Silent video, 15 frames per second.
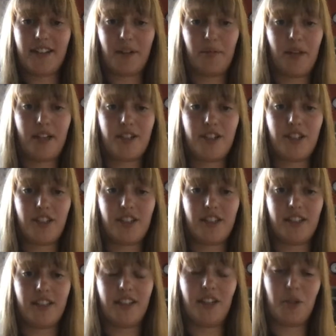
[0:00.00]
time last year
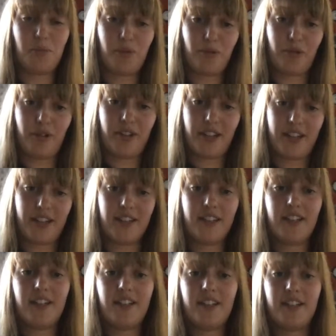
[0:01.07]
and the year before that,
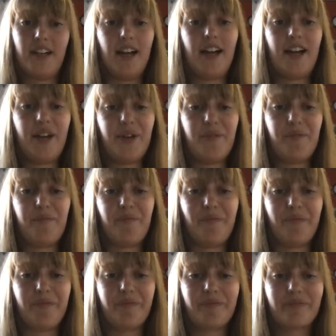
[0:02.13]
and